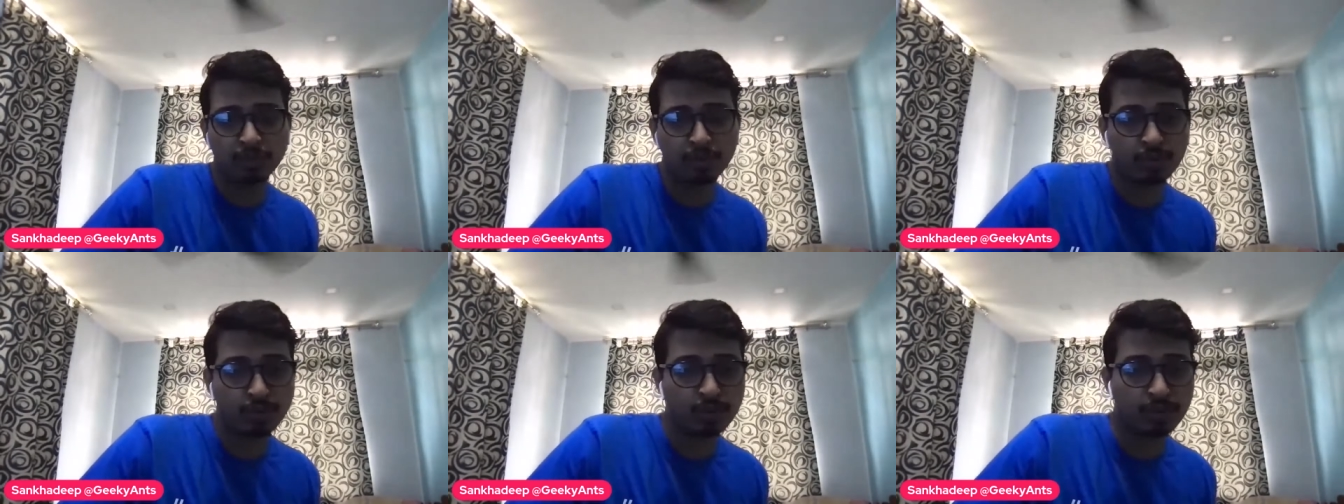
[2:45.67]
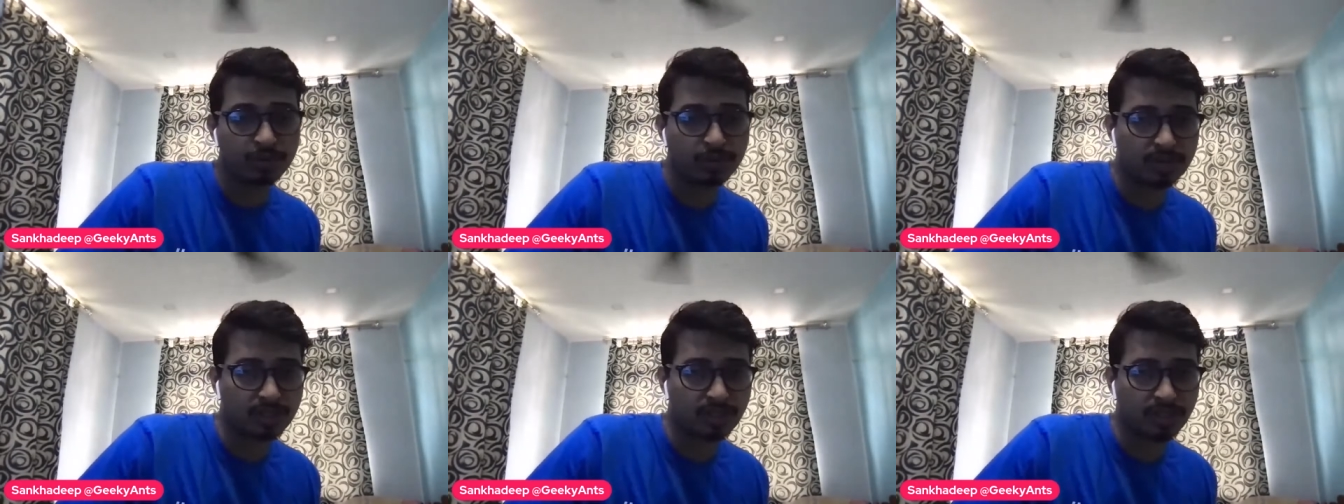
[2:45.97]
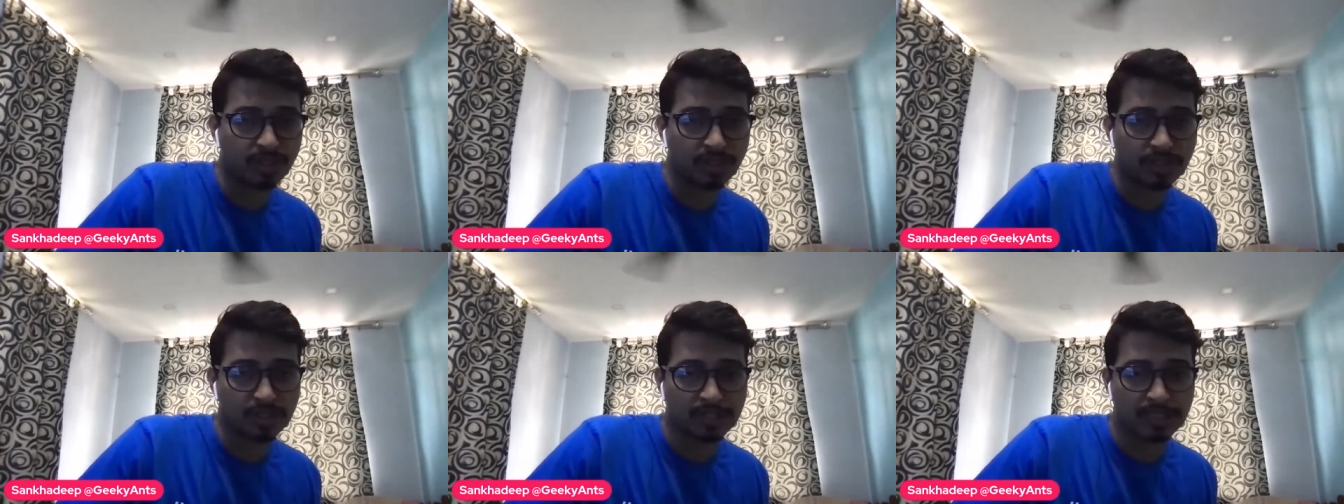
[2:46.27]

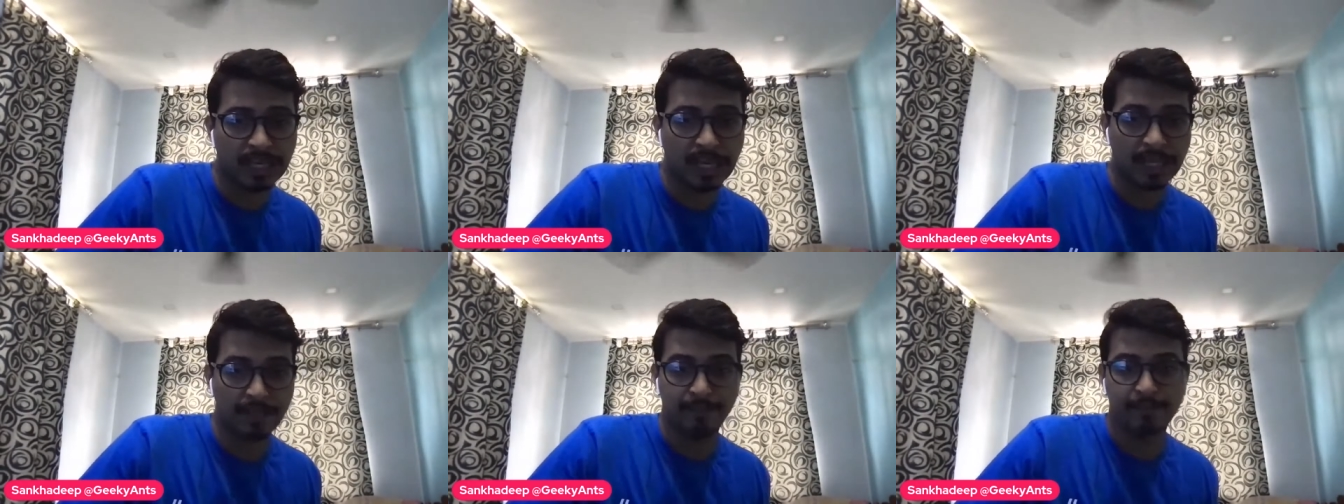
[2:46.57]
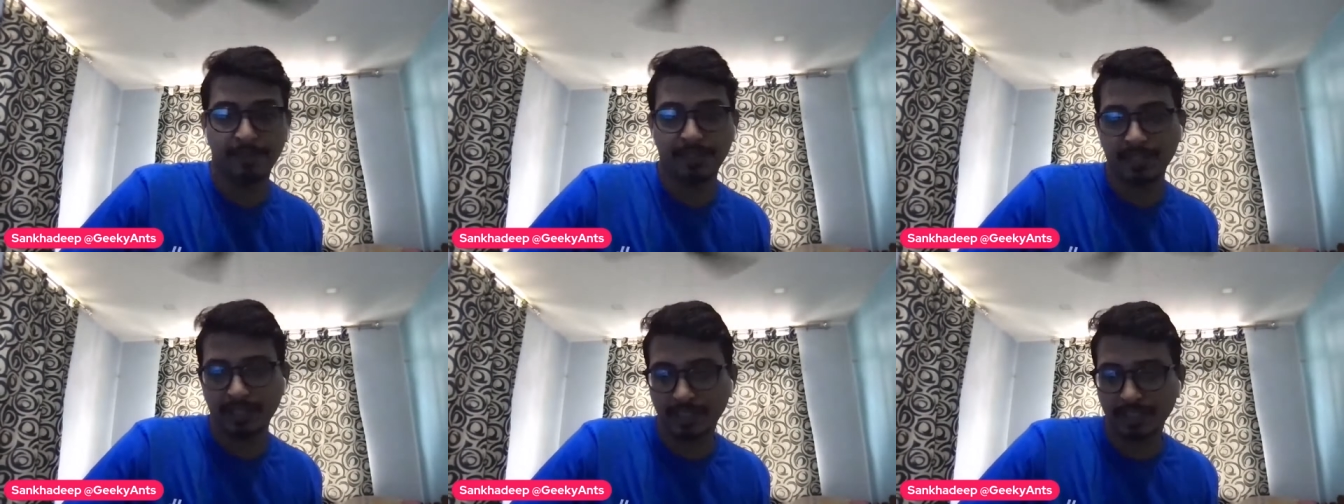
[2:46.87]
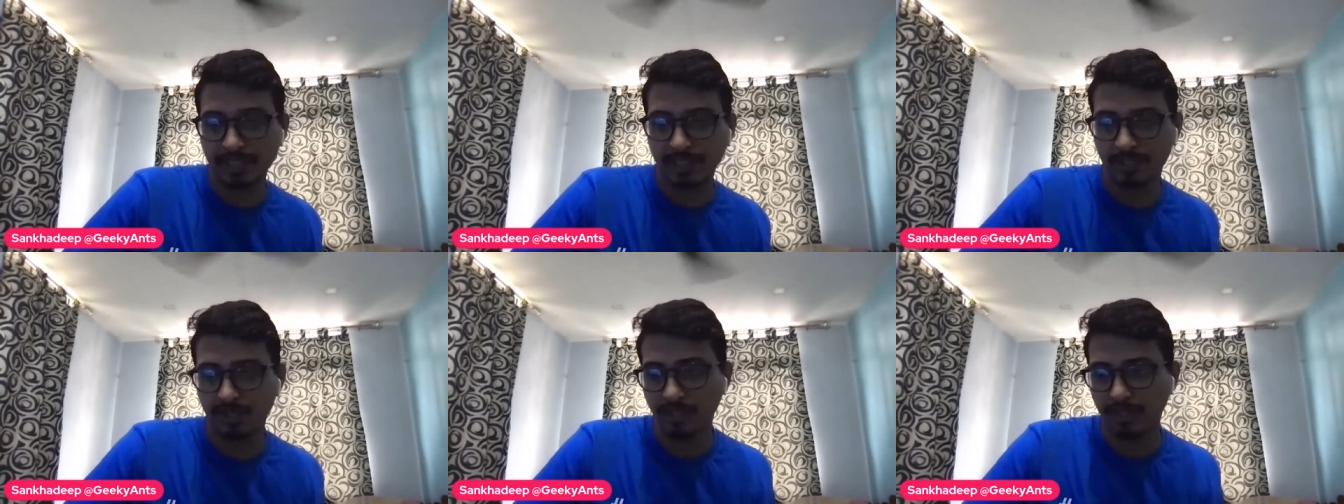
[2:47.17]
source
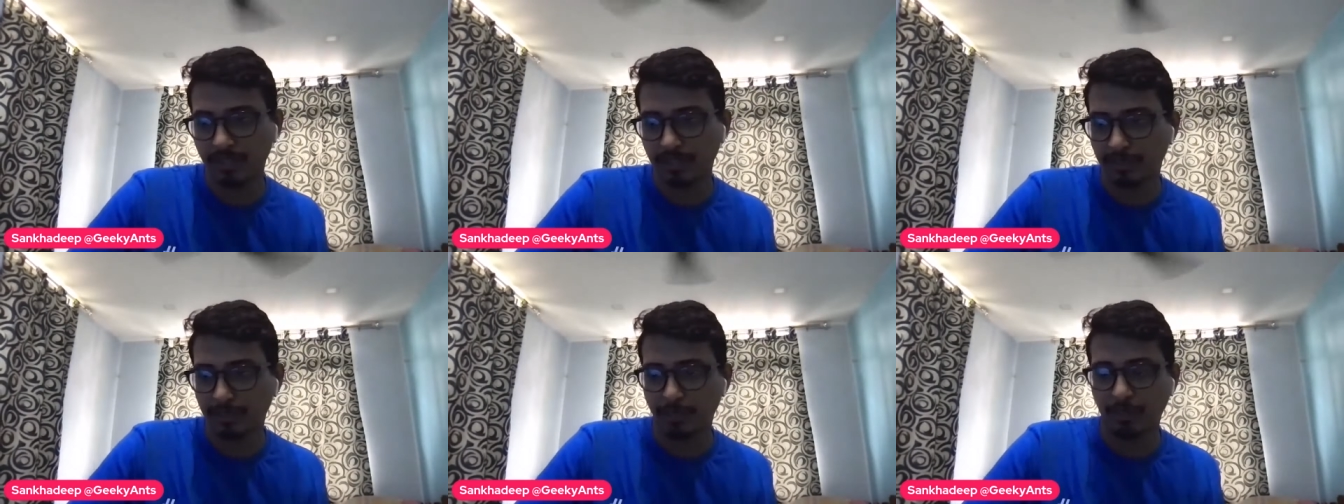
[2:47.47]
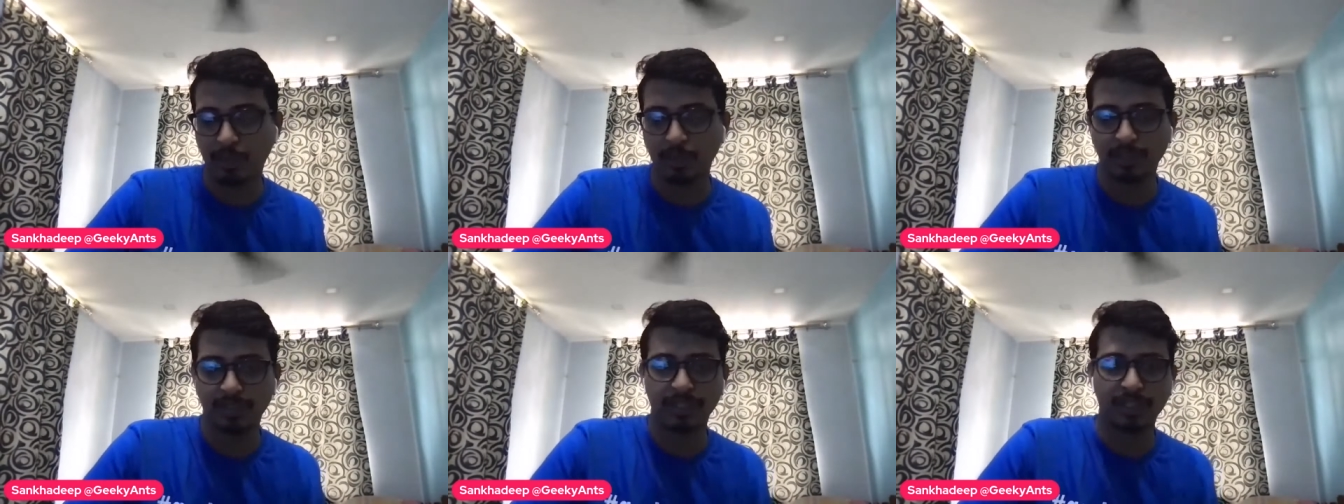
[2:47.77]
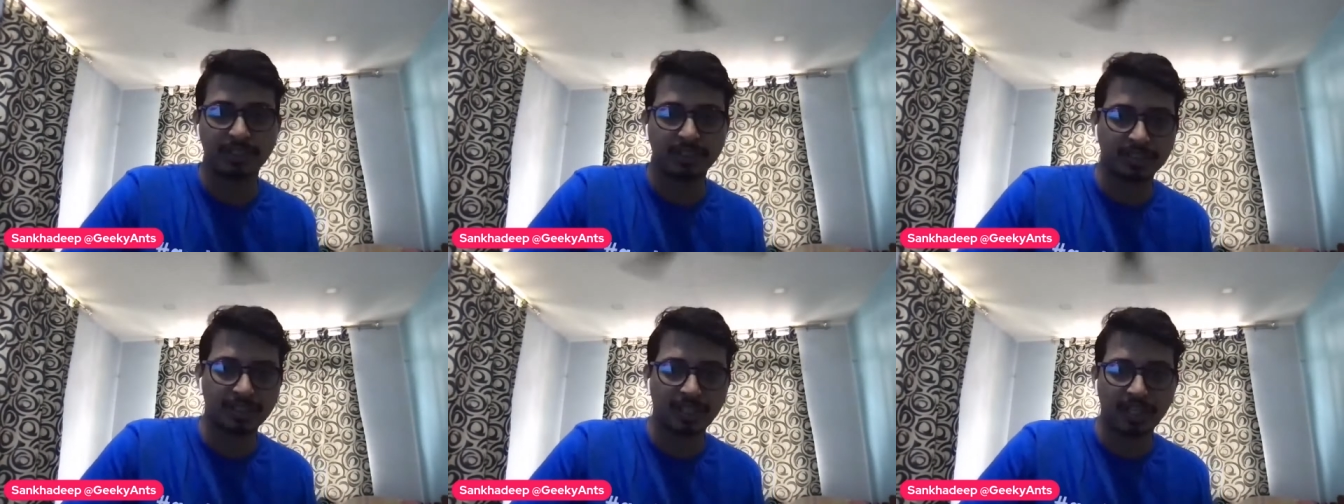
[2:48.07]
libraries or
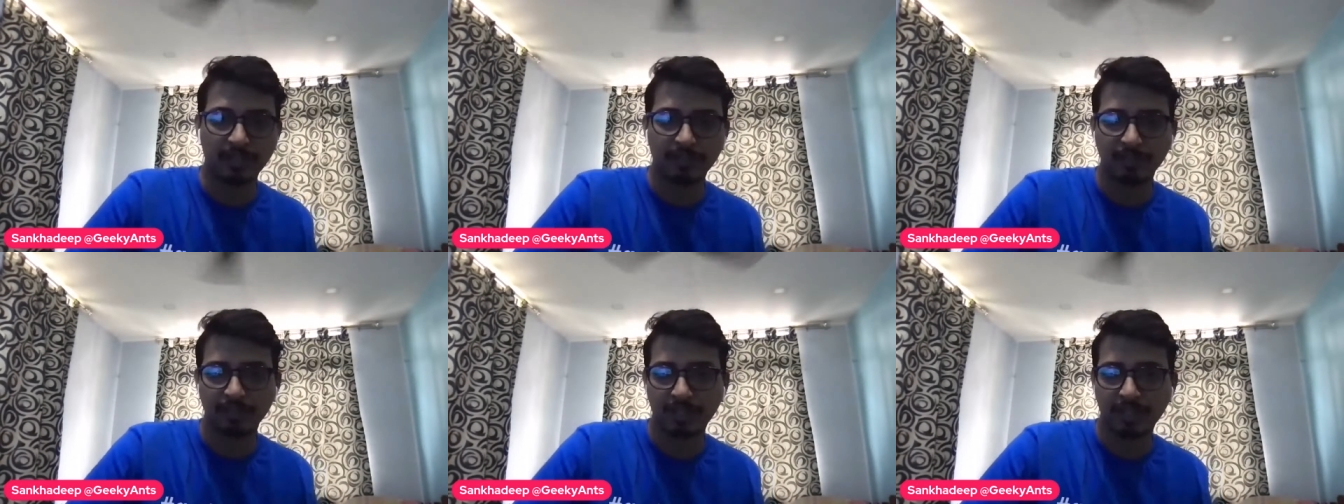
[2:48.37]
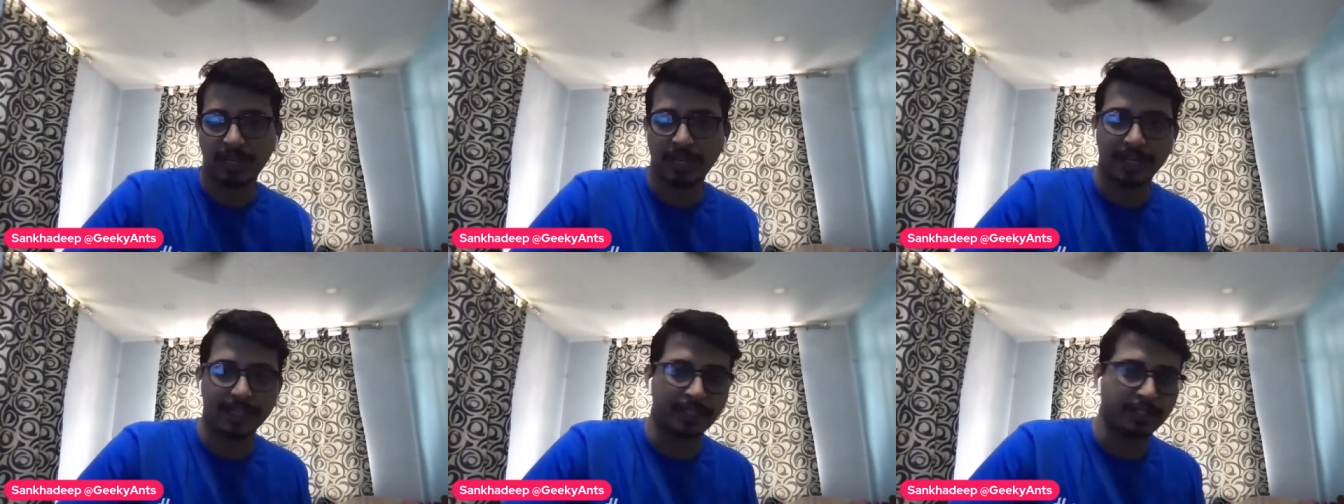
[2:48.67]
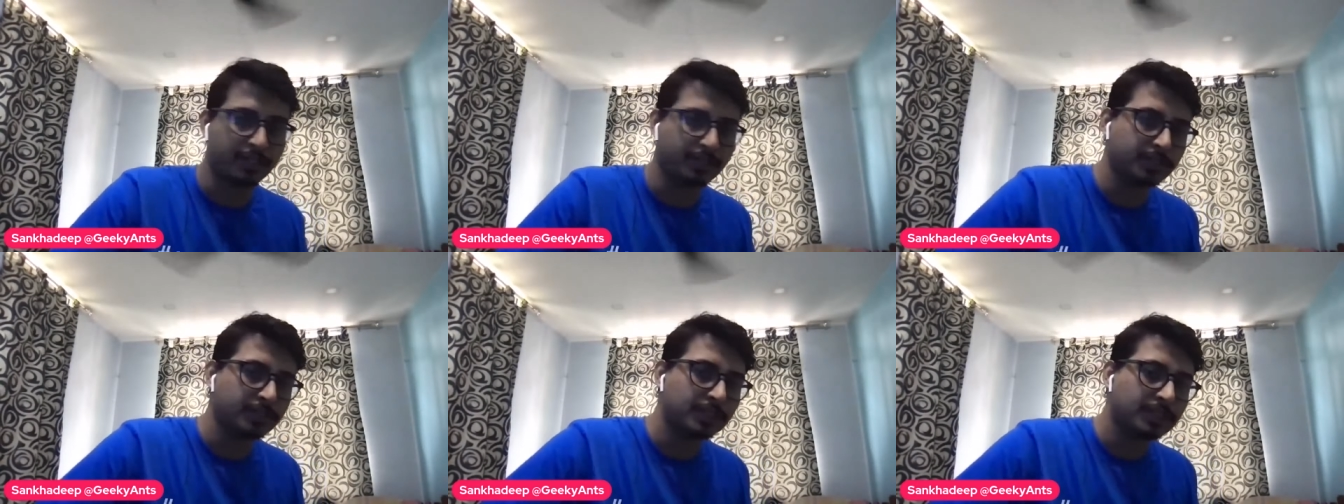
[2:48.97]
projects that I would like
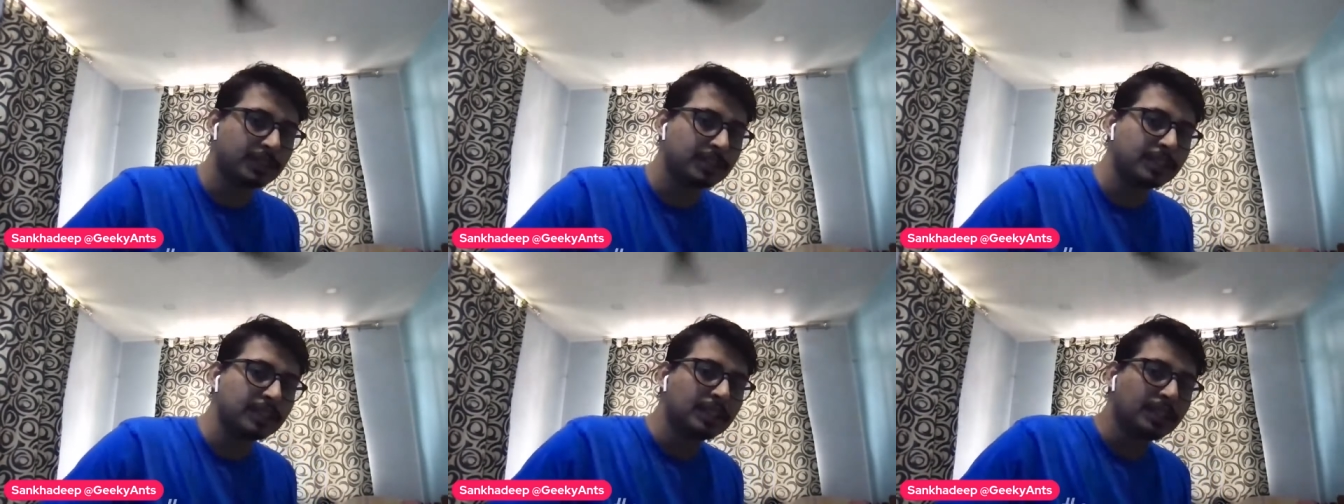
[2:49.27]
to,